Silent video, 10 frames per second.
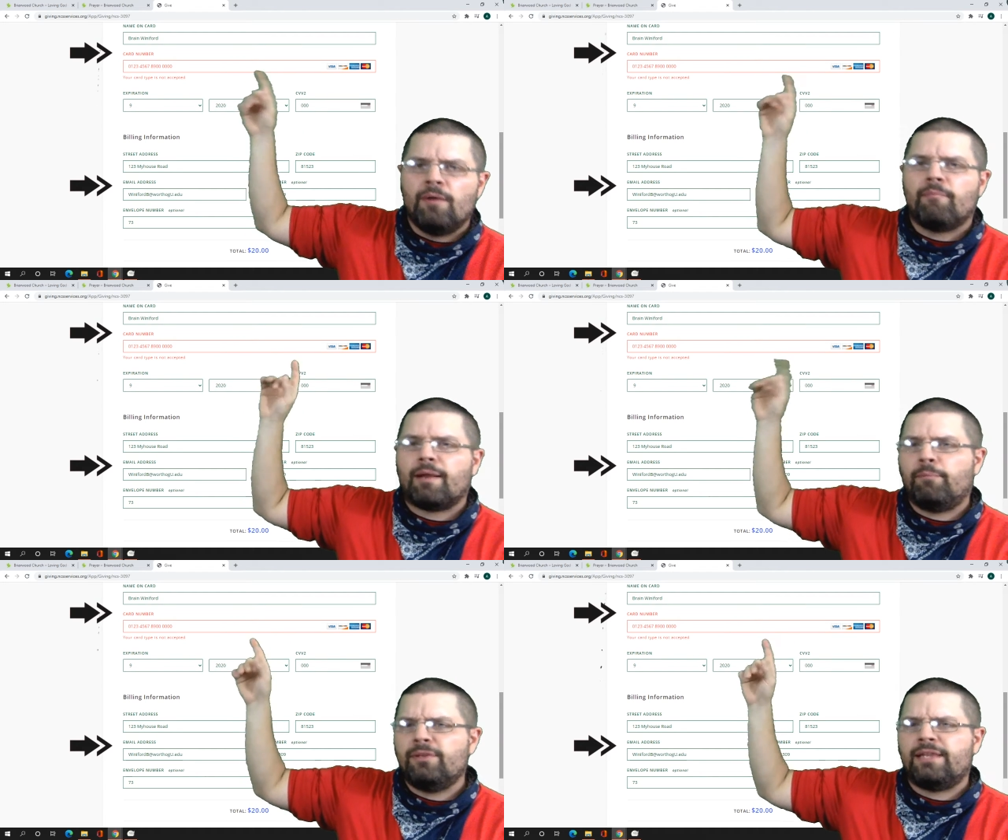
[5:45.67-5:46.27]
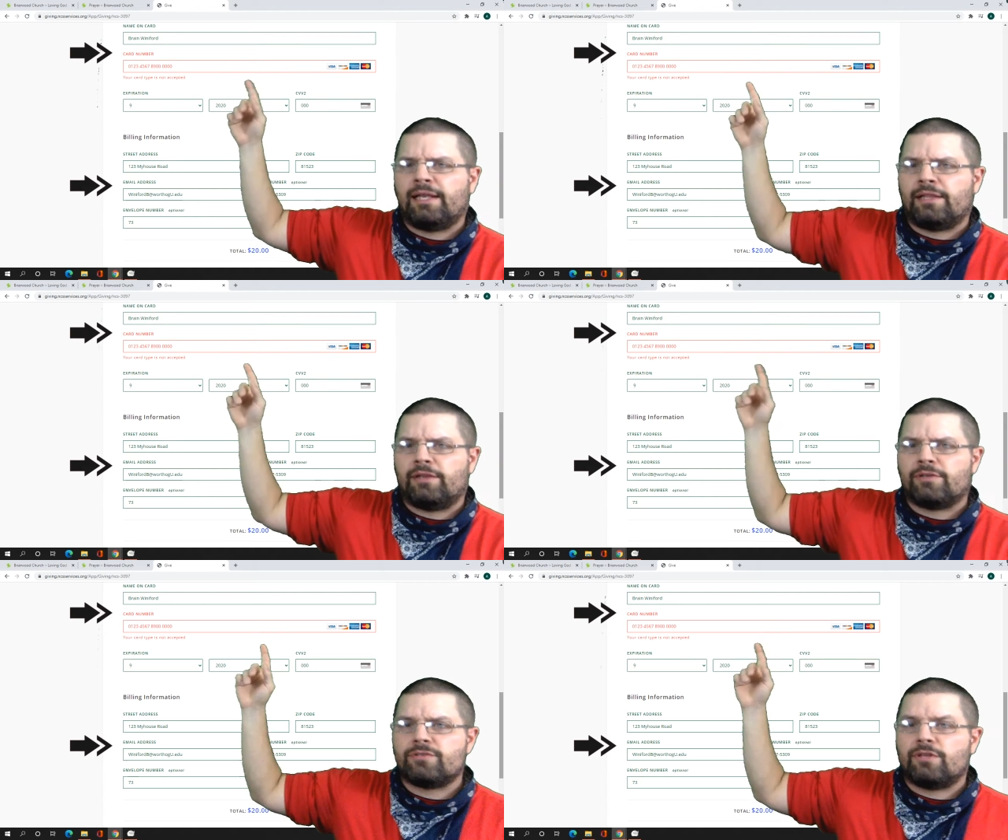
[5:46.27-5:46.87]
but I put that in
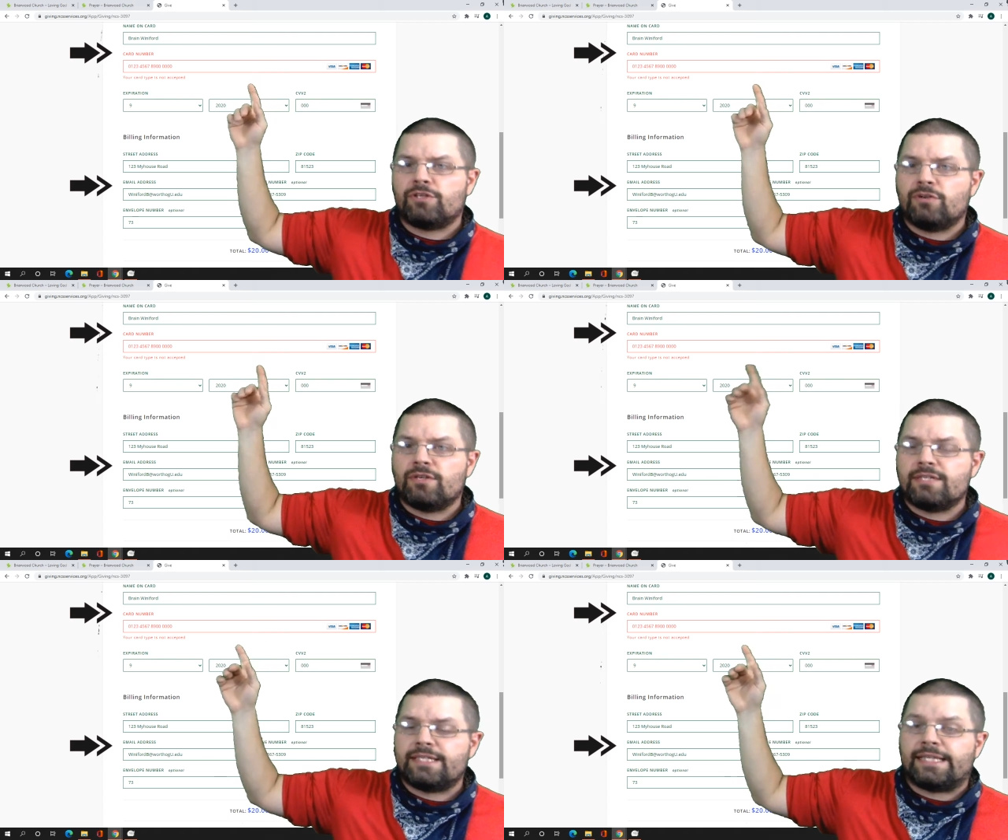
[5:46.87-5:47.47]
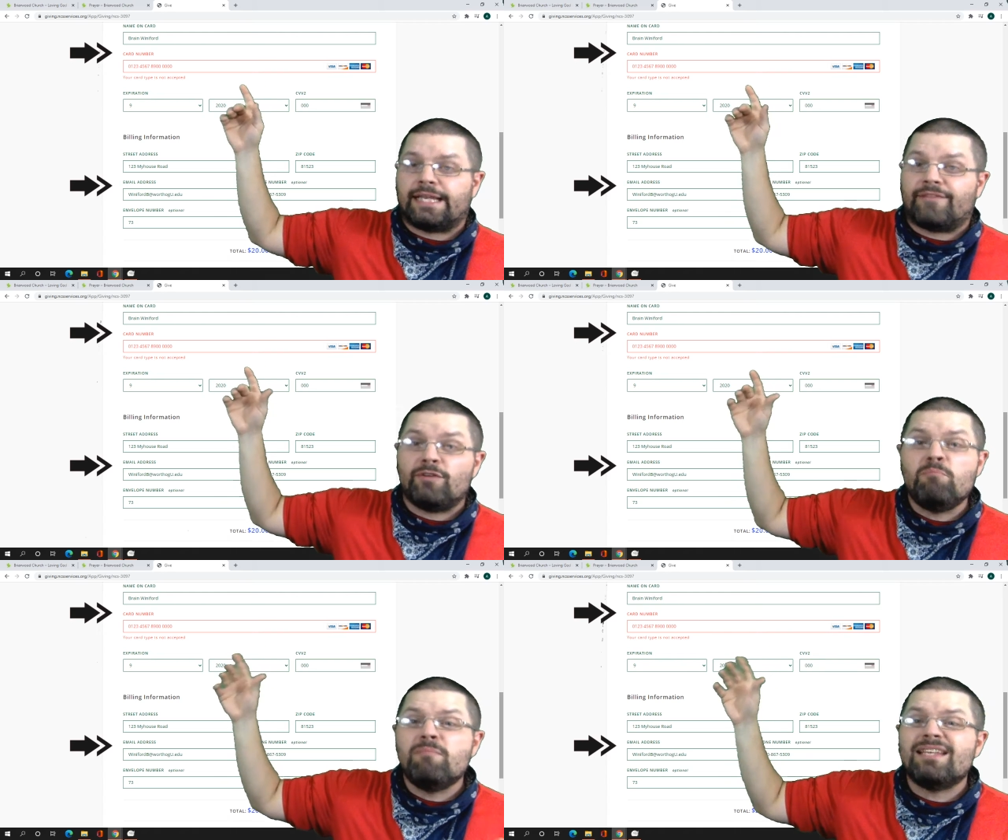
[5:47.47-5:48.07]
there so that you can see that if
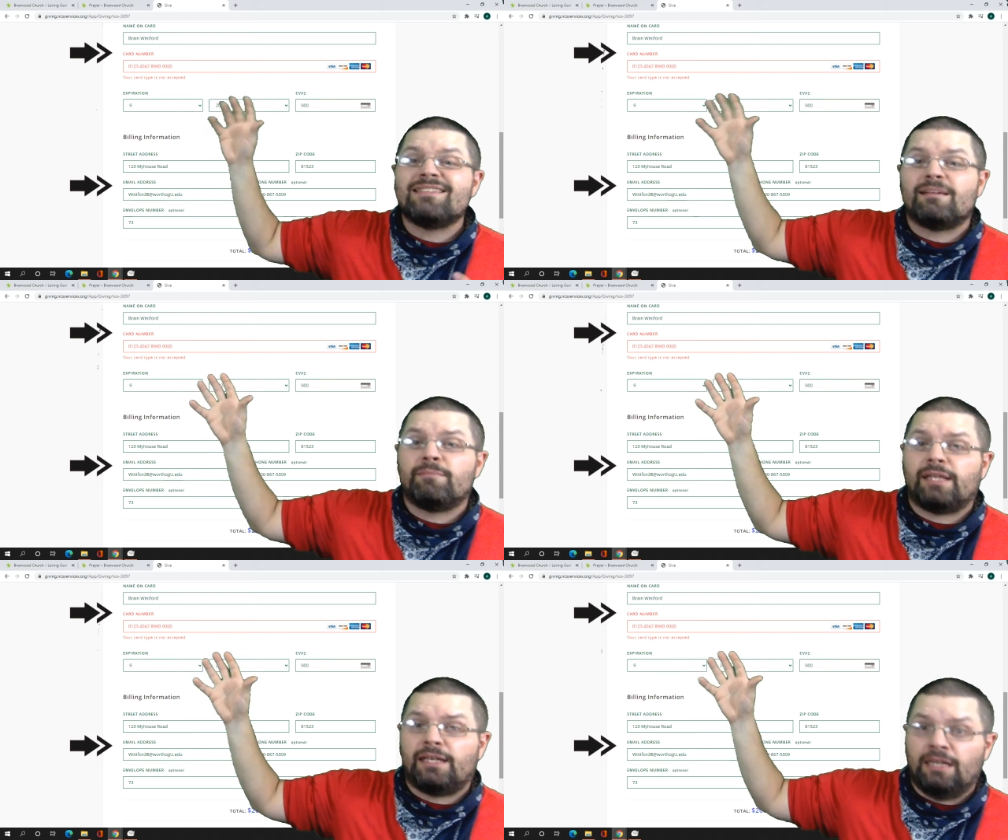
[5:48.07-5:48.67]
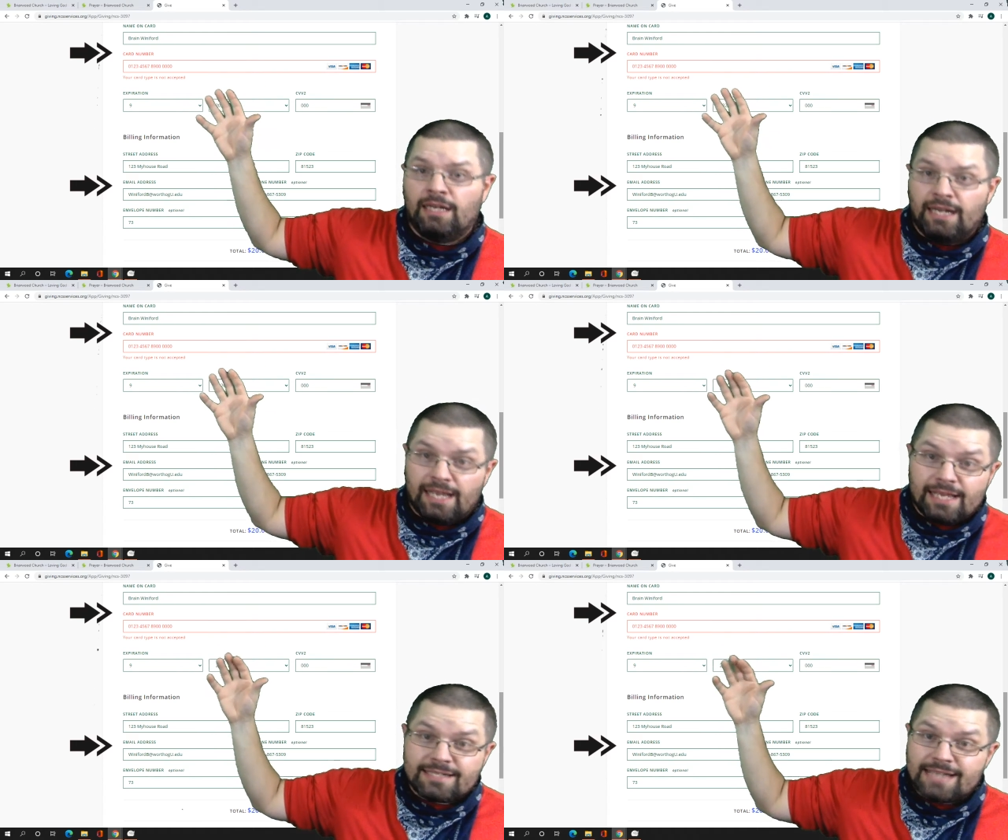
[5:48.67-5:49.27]
you miss something,
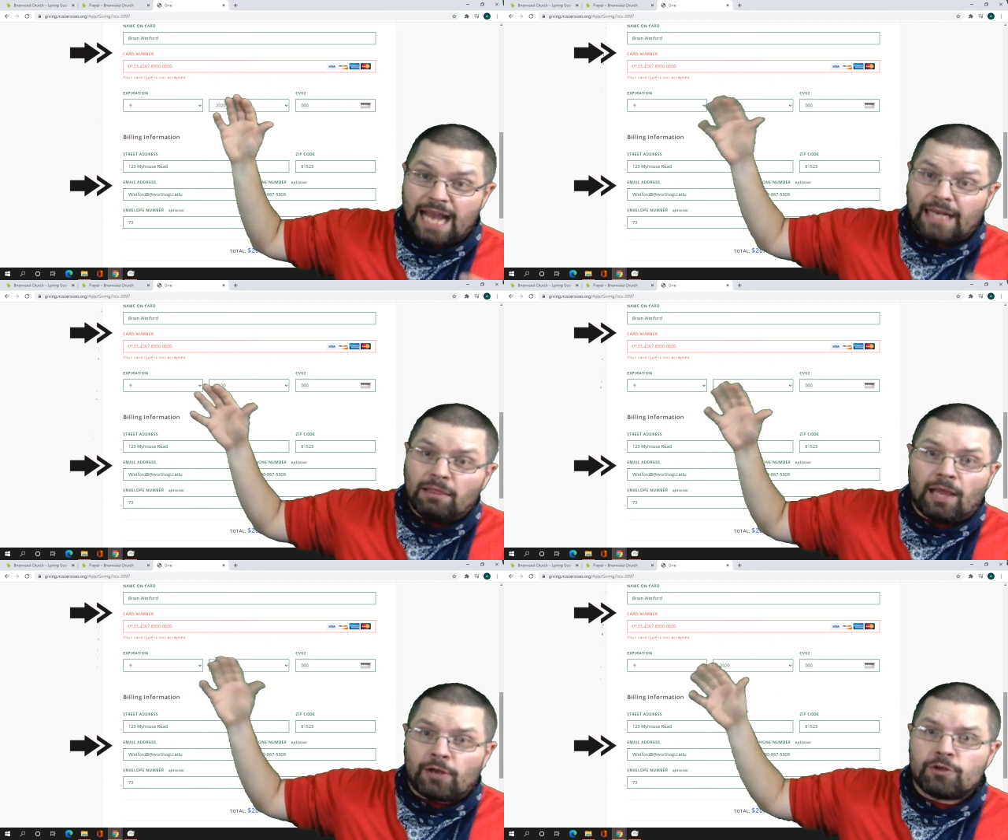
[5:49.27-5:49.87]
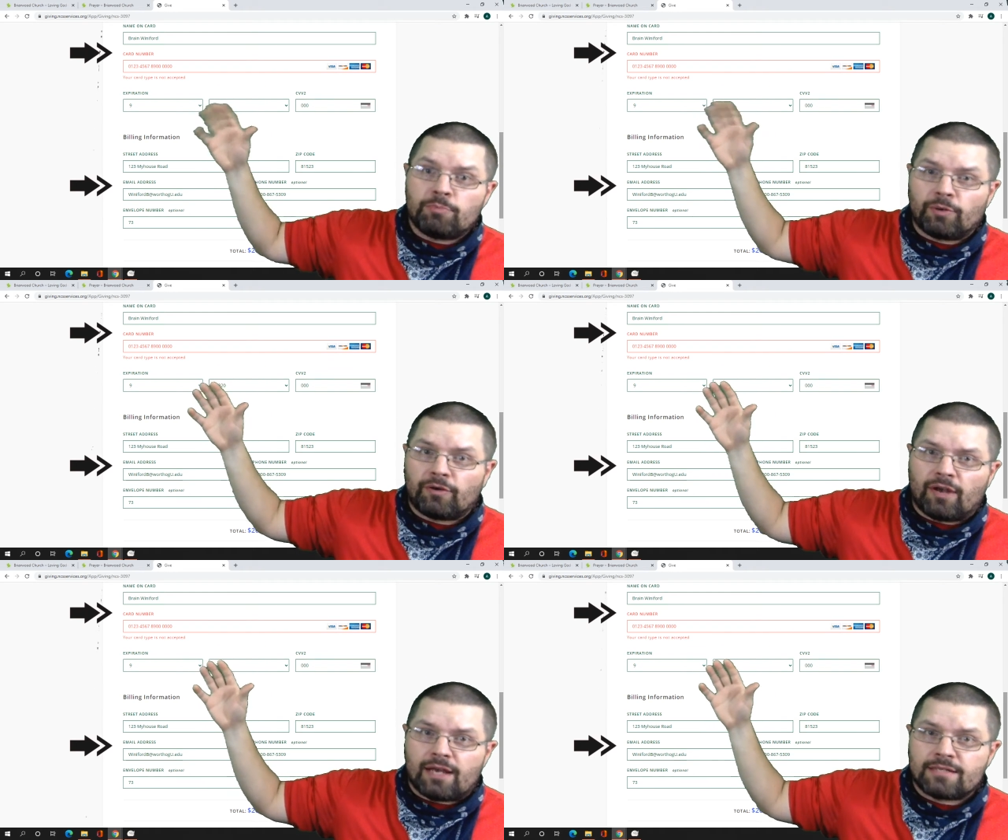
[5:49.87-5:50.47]
it's not going to allow you to
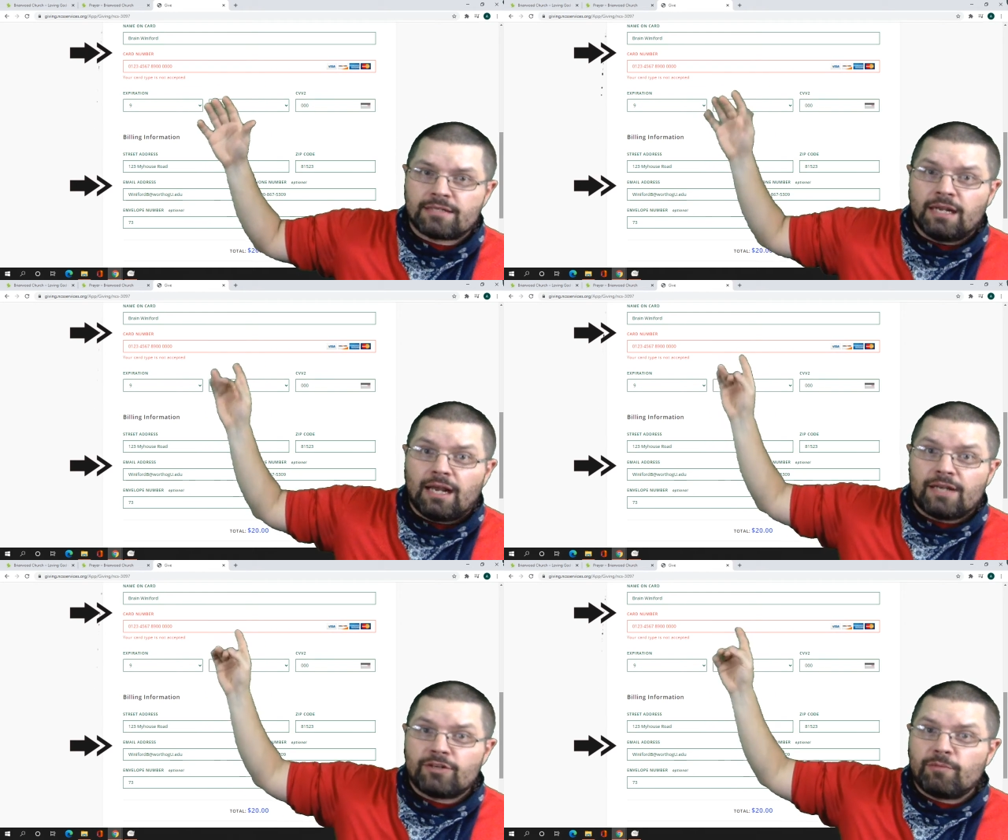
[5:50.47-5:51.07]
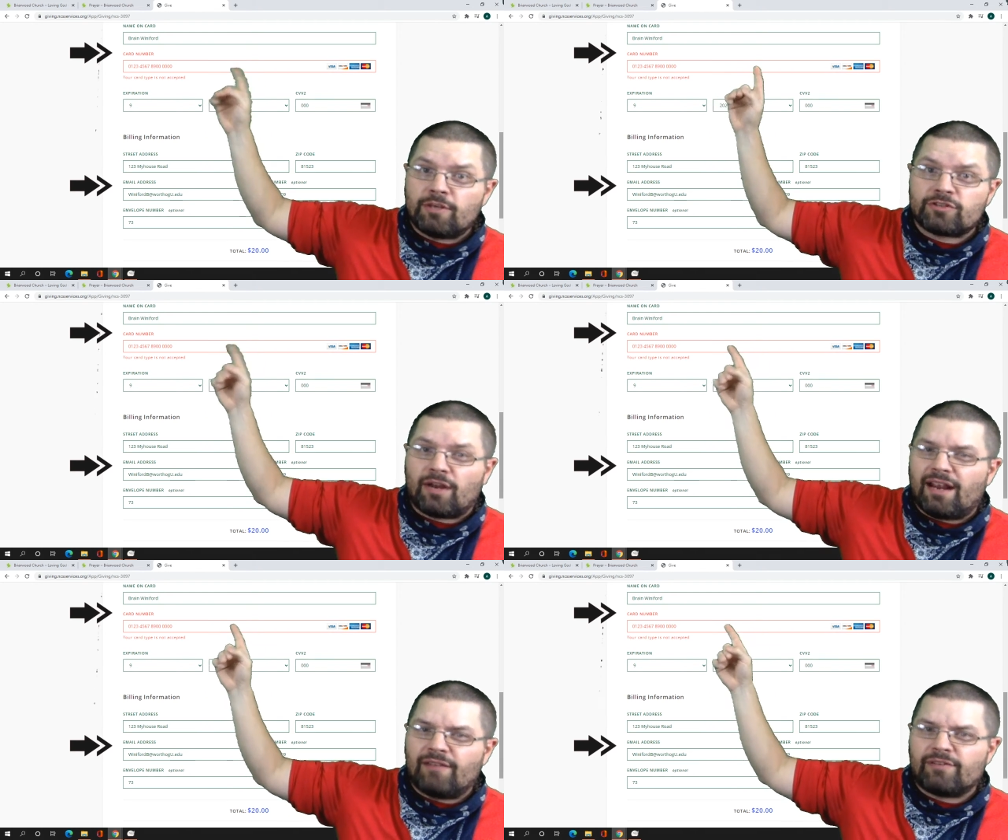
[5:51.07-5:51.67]
progress until you make sure
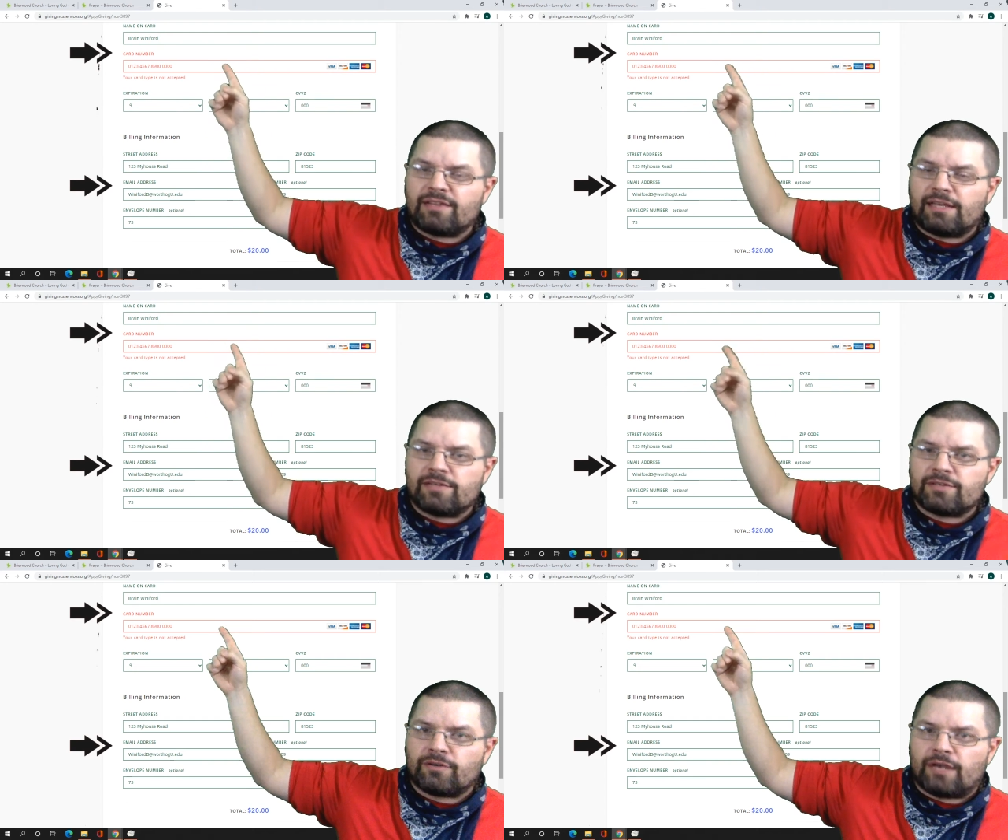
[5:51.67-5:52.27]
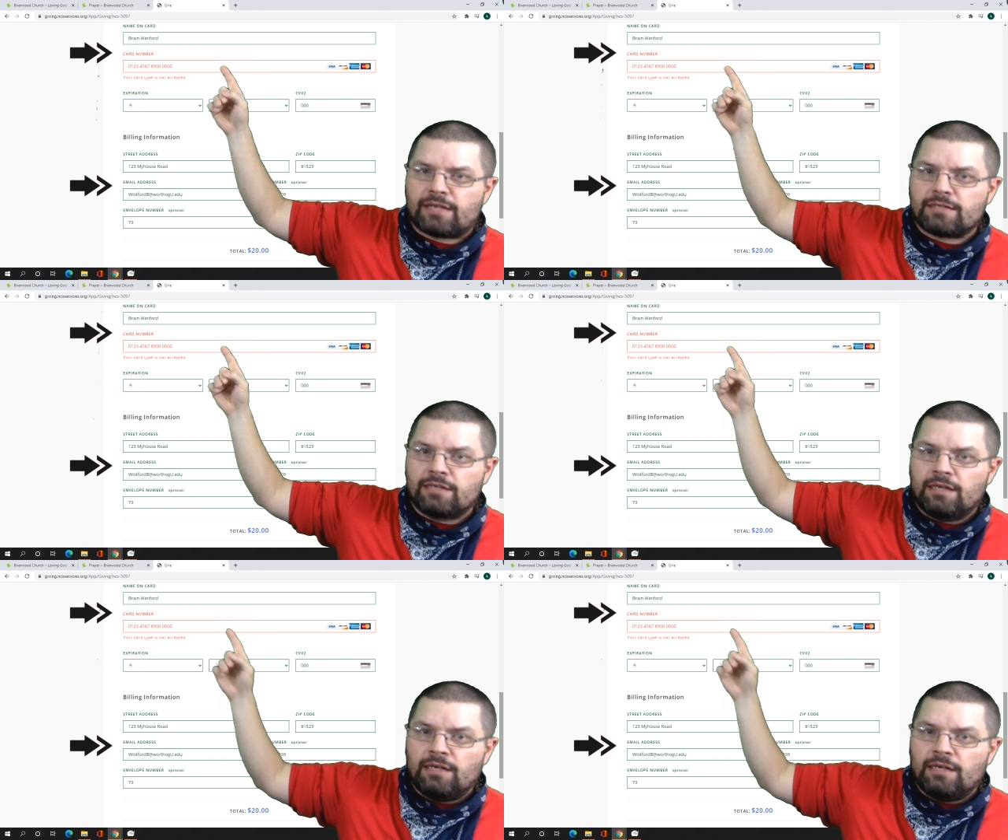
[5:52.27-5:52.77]
everything's correct.